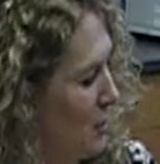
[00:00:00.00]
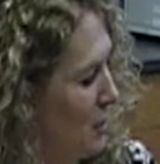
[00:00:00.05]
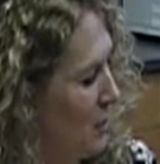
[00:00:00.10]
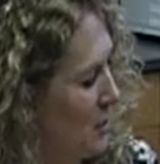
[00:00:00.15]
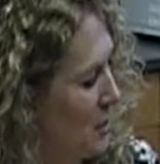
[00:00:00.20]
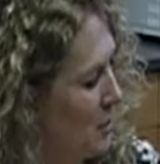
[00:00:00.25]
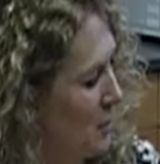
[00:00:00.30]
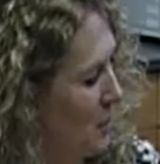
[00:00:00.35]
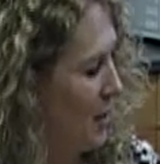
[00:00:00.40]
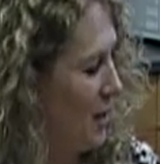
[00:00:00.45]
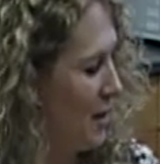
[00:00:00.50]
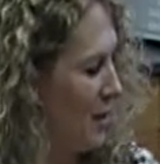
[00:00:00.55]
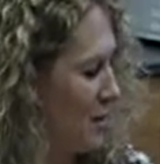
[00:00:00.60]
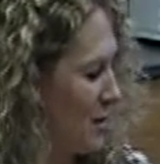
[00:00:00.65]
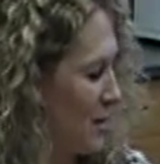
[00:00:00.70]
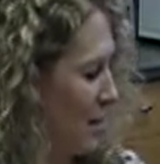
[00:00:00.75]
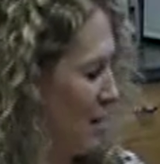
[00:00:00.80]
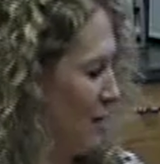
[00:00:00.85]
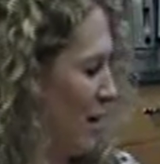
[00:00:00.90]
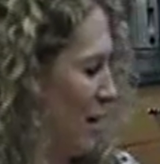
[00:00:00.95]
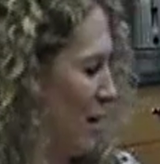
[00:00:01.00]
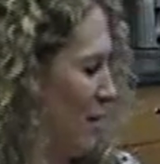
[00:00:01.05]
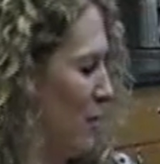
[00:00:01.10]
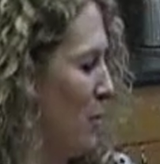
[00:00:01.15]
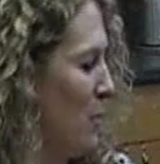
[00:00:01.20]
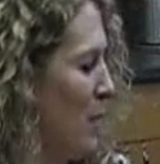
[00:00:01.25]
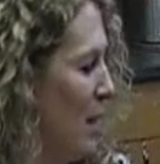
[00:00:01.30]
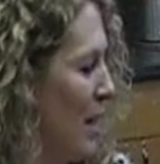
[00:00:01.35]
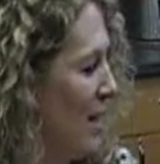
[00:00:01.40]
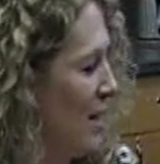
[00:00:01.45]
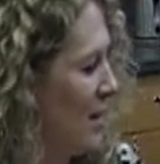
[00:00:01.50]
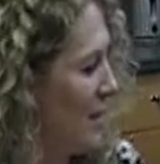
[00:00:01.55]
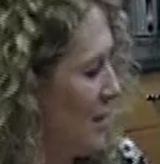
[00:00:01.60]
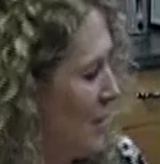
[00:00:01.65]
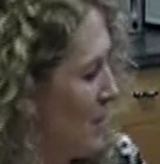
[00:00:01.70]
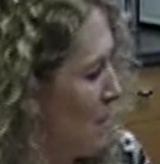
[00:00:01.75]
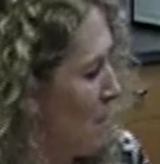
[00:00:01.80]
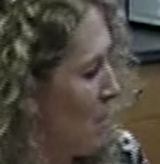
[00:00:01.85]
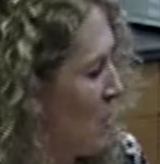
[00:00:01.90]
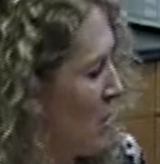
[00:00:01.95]
cribbage players I've ever
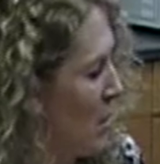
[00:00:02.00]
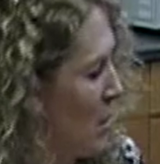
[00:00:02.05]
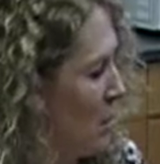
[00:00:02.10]
met.